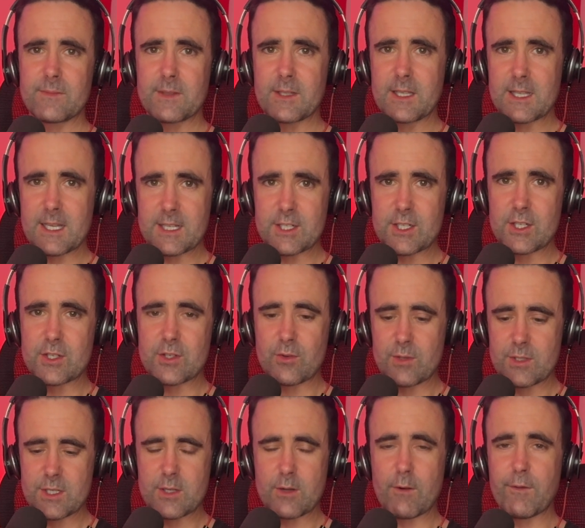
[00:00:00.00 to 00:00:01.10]
That's your choice.
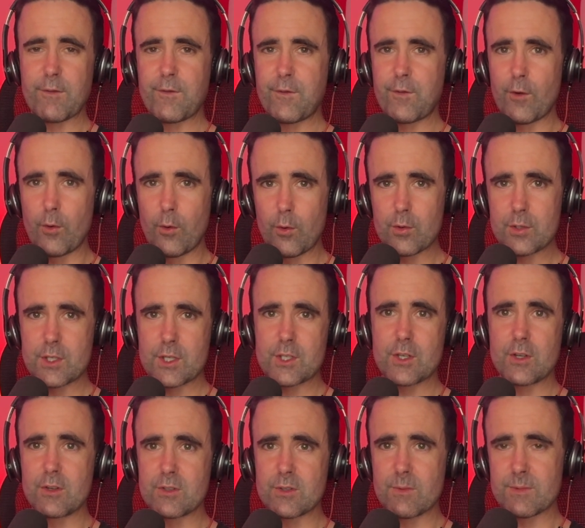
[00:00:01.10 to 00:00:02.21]
You've got 4 to
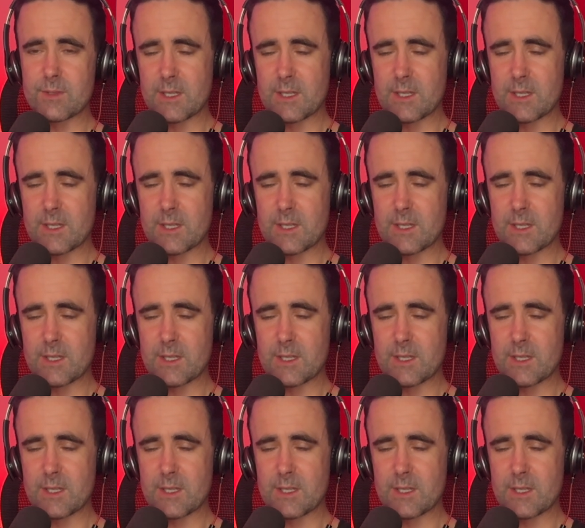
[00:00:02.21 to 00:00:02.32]
choose from.